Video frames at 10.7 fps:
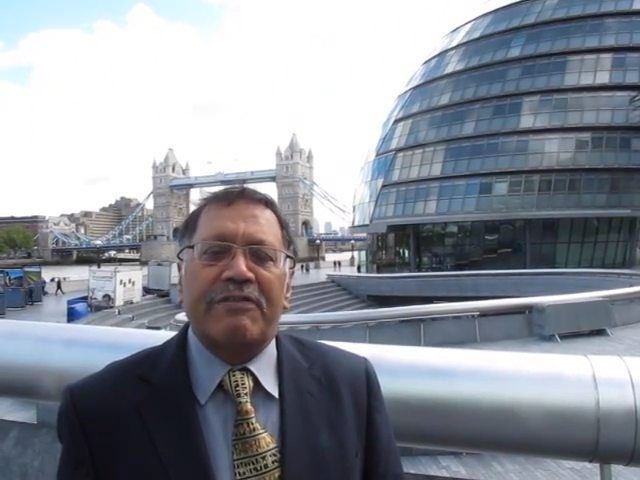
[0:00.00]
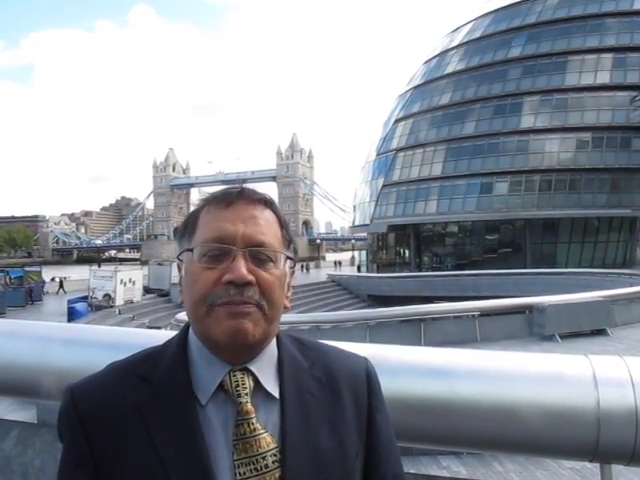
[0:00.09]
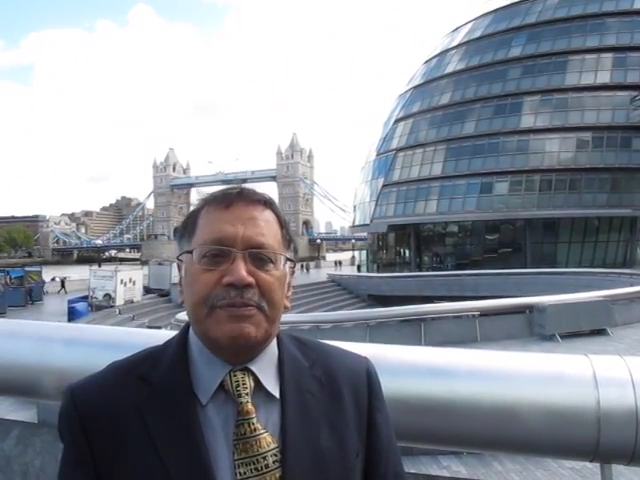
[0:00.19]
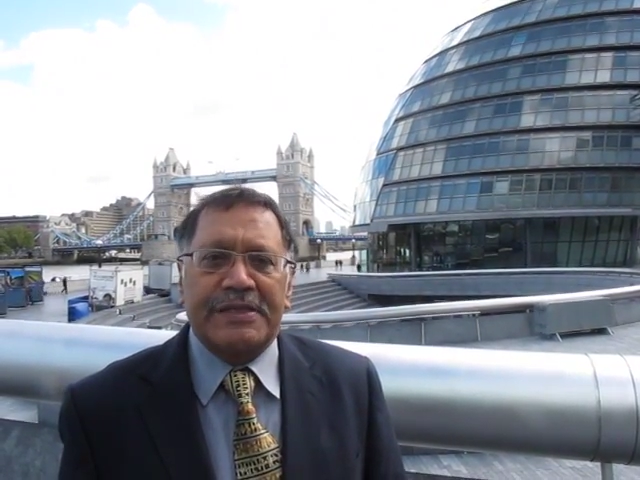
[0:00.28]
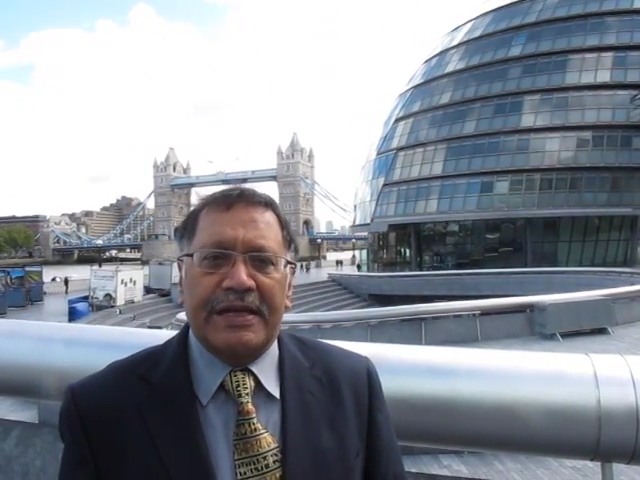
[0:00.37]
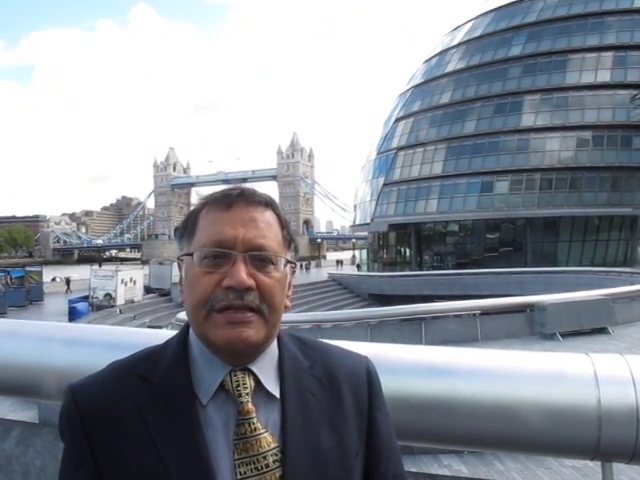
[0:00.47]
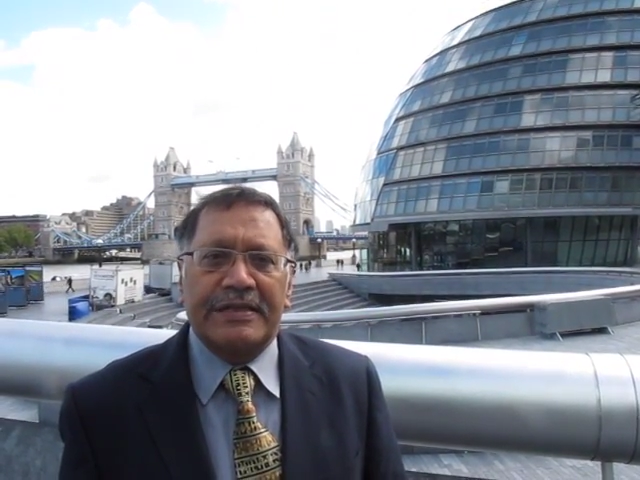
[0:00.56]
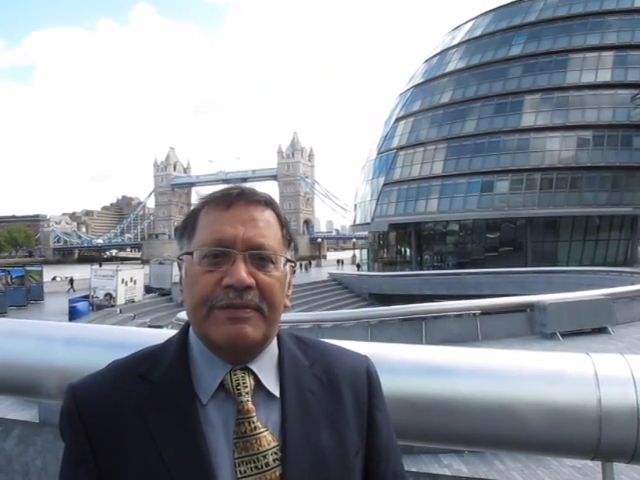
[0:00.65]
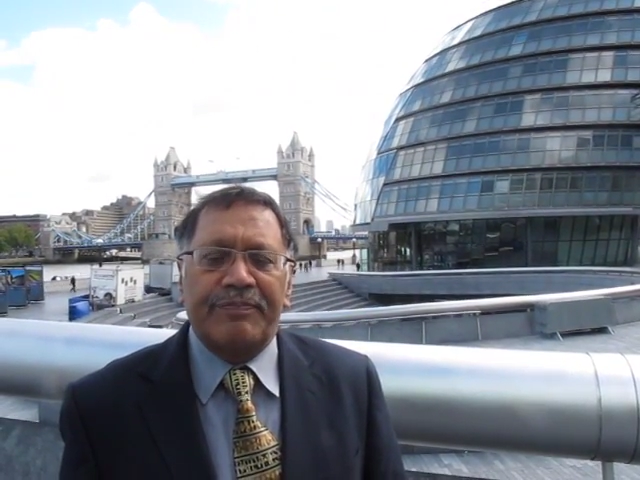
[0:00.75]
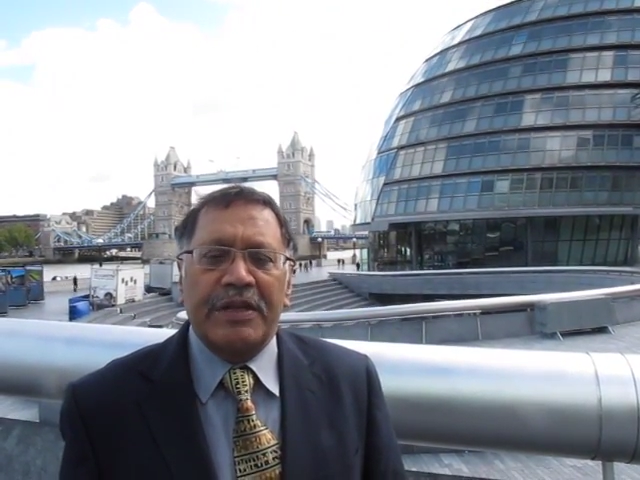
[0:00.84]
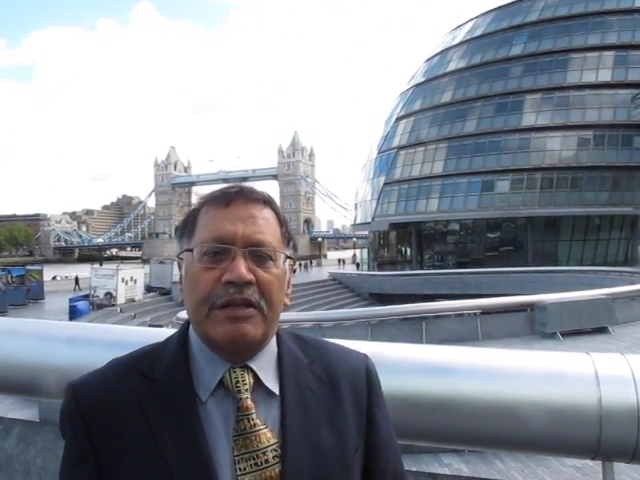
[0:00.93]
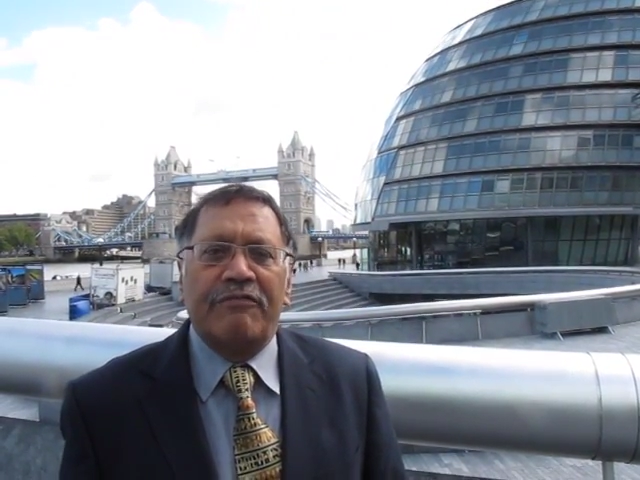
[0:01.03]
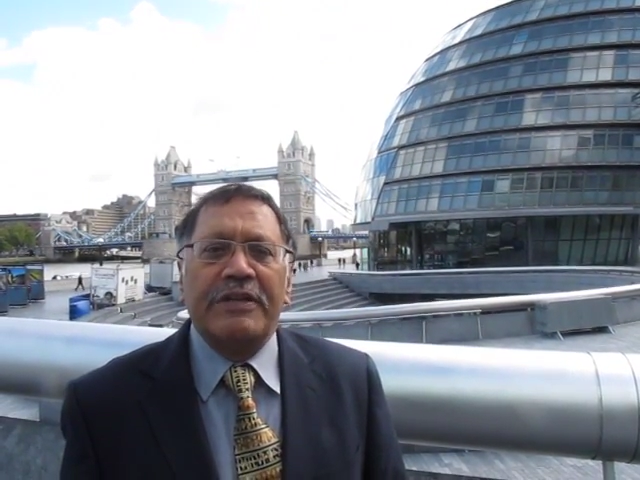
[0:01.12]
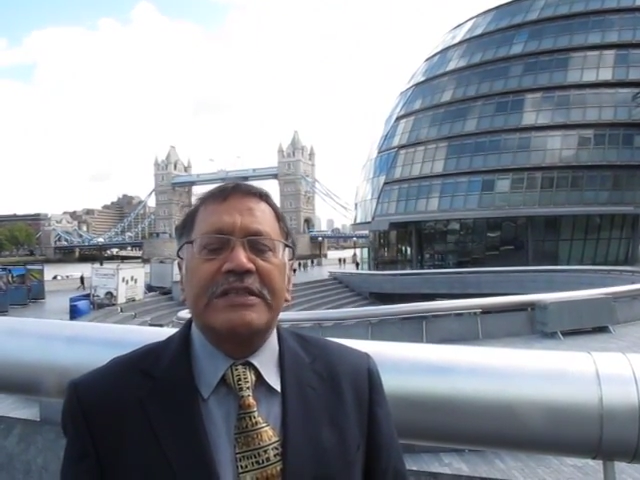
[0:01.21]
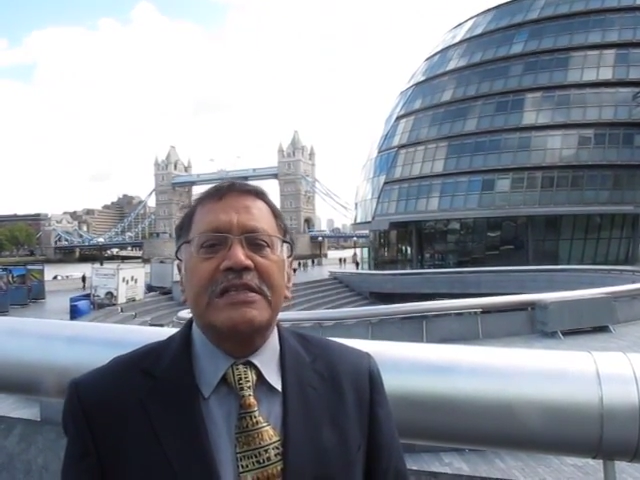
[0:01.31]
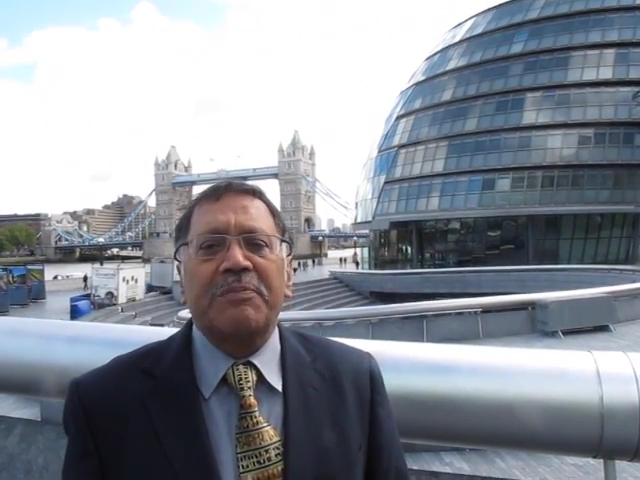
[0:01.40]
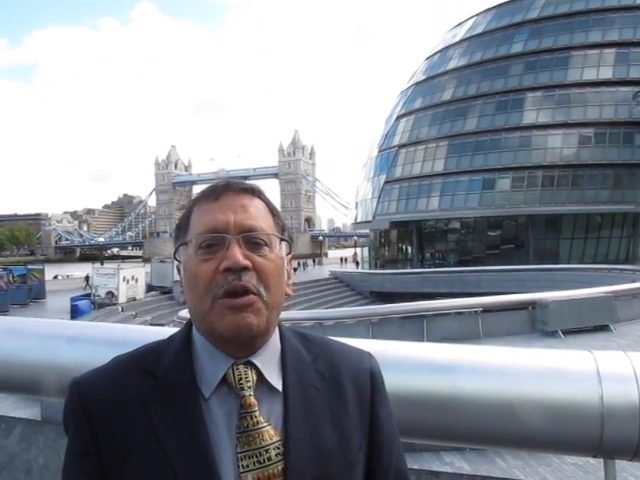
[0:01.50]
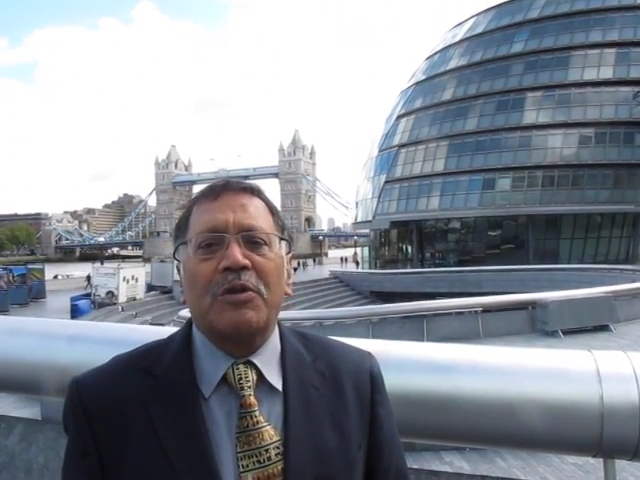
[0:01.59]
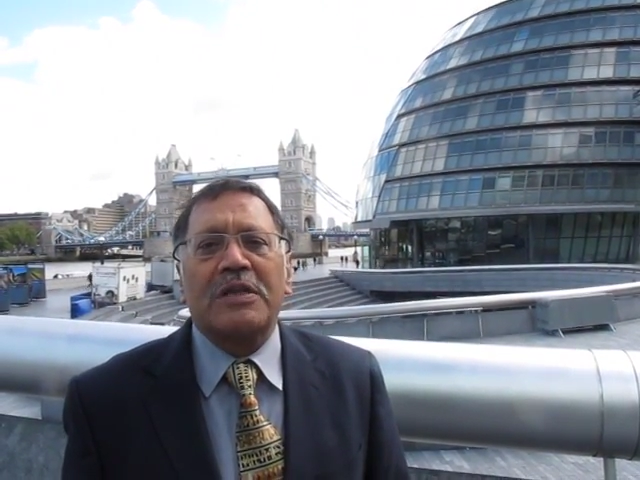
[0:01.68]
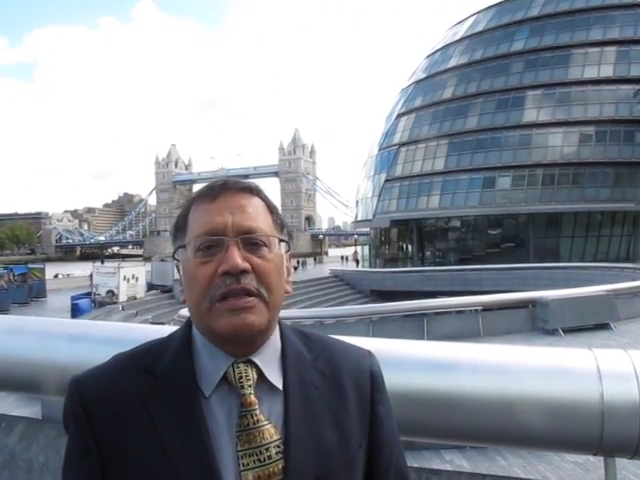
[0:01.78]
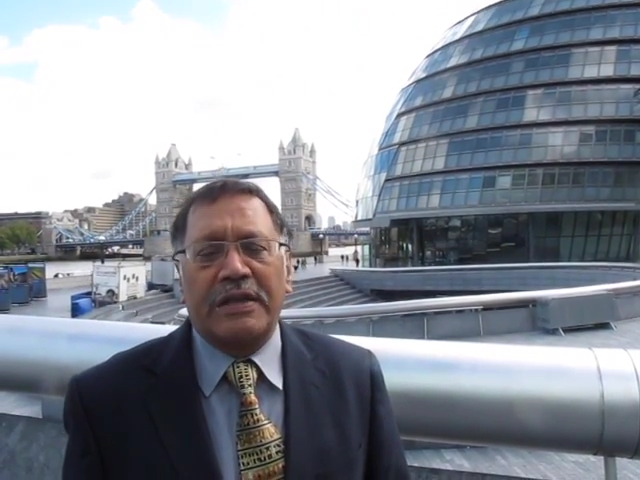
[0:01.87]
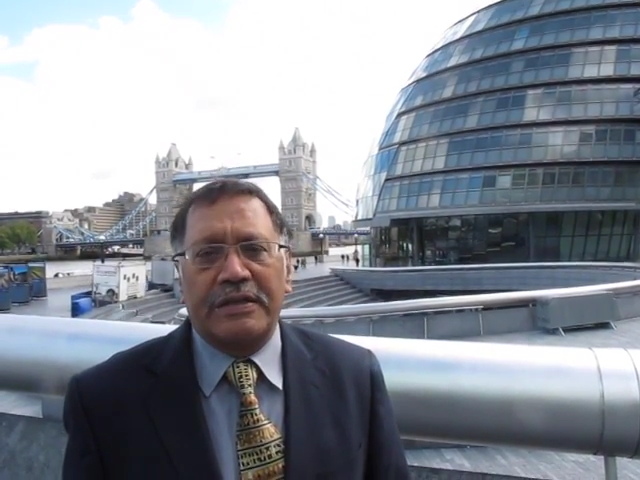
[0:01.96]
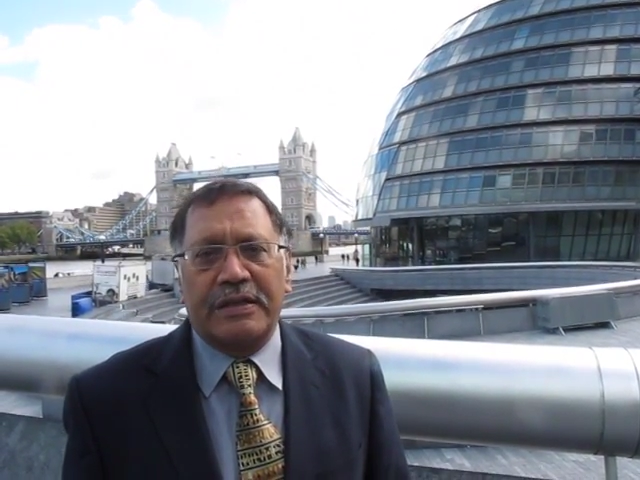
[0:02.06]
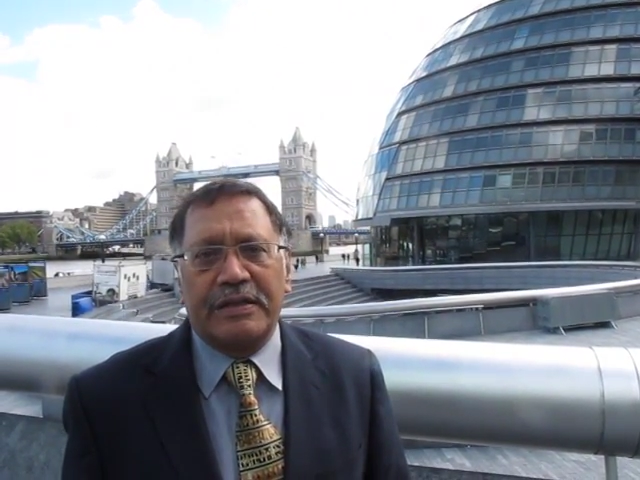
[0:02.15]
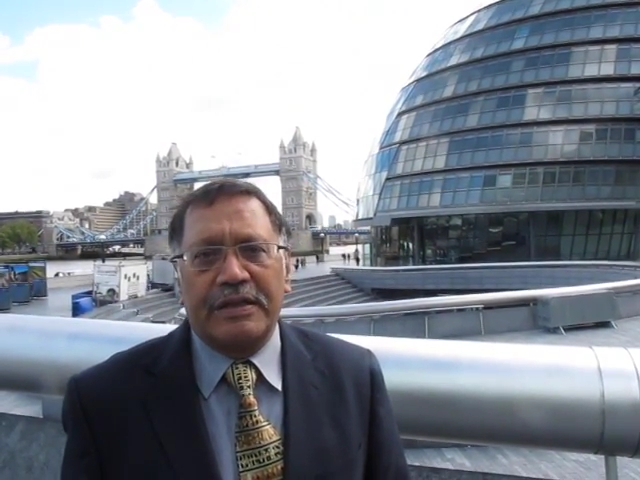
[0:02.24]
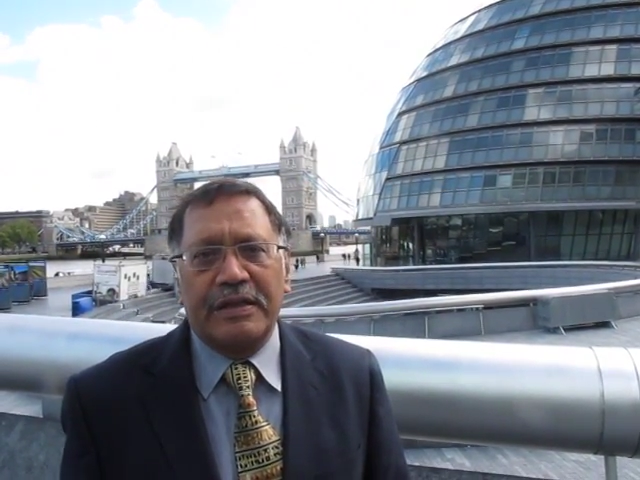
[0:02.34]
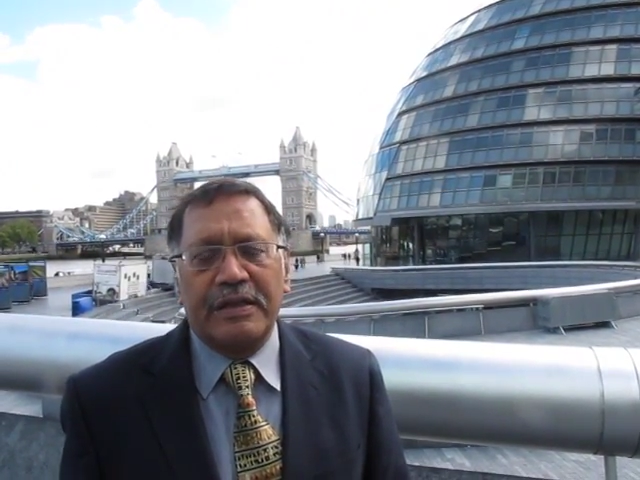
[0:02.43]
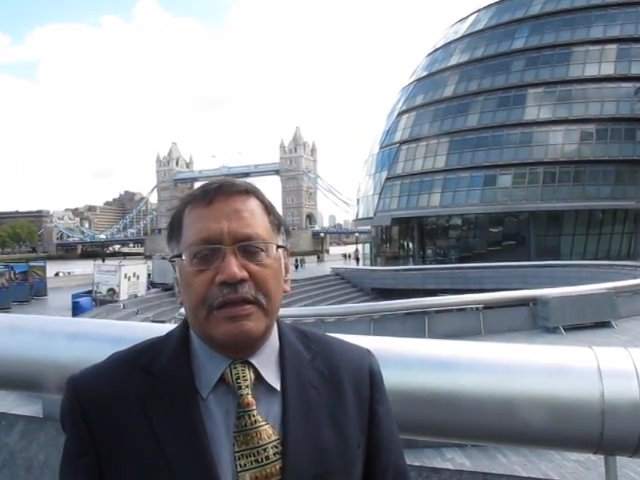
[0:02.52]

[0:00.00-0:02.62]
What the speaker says: website, which is about London.